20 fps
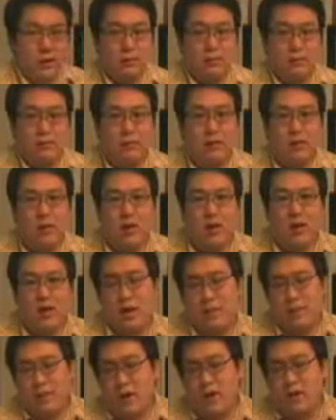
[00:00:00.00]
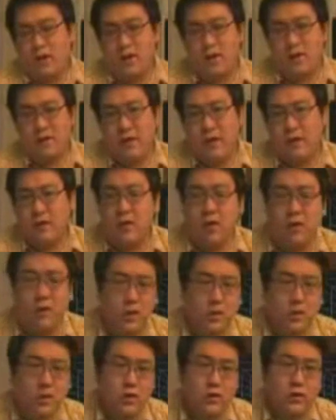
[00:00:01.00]
in it. Now because the effect
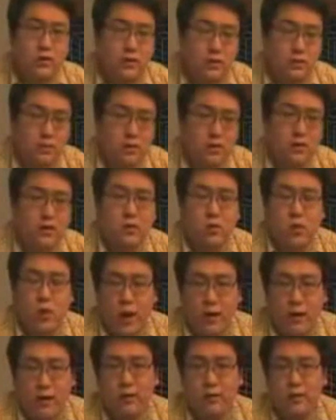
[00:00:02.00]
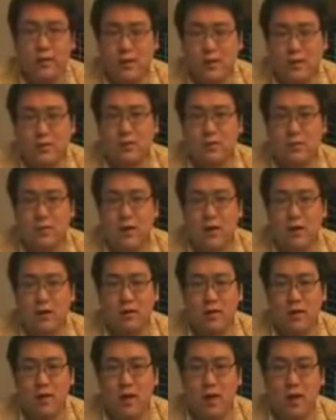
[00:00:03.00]
only works for the person wearing the sensor
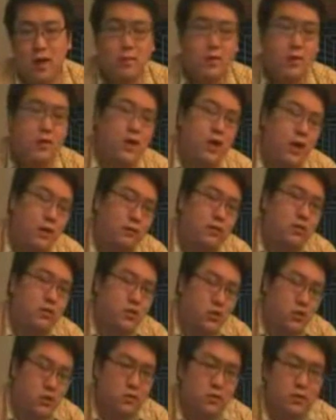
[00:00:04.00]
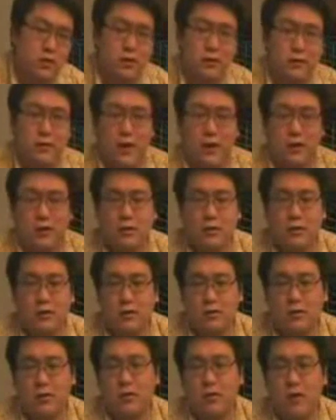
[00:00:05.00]
bar, I'm going to have to show you the effect
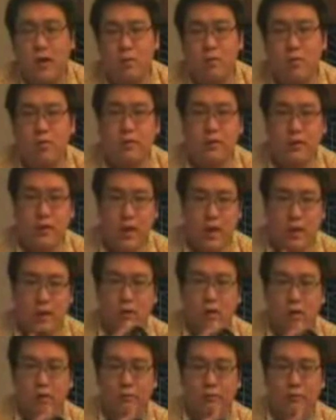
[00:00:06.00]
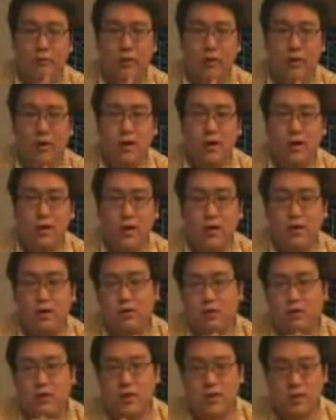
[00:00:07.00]
through a moving camera. Now
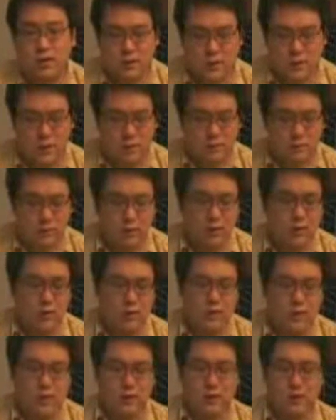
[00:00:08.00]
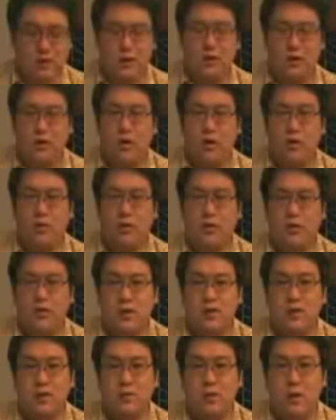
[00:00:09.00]
to do this, I'm literally just going to hold the
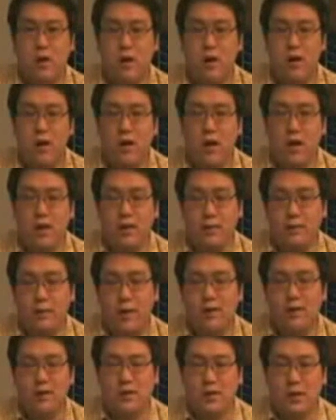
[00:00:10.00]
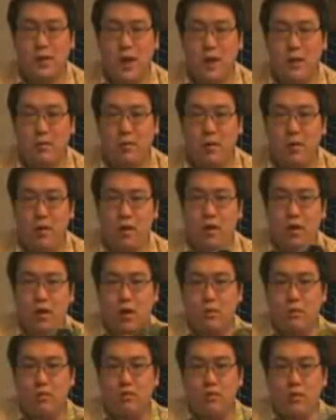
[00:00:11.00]
sensor bar at the base of the camera
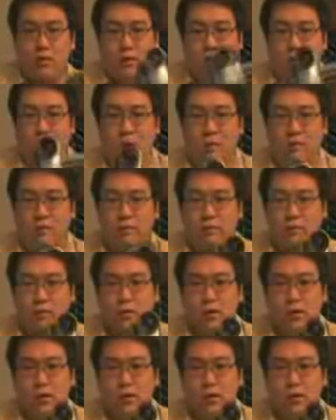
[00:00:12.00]
and move it around.